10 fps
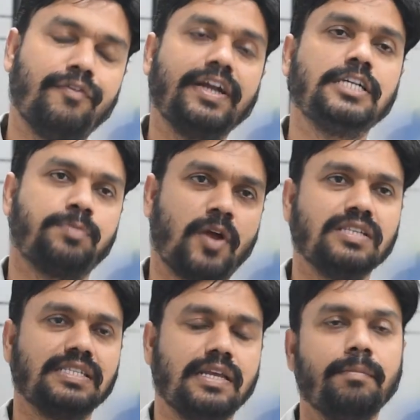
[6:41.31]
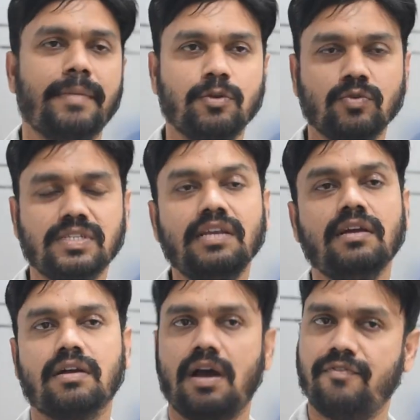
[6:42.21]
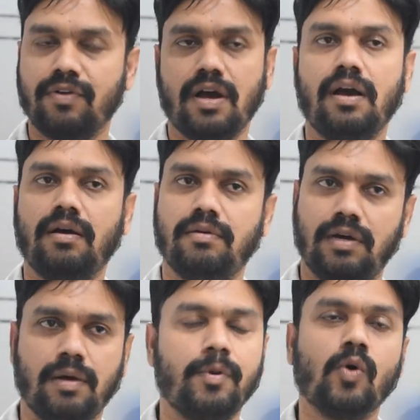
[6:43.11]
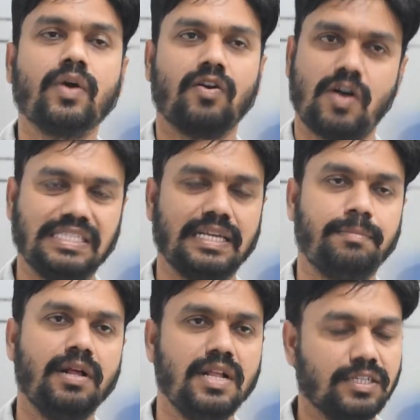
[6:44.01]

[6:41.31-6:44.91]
for its processing by using Kafka broker concept.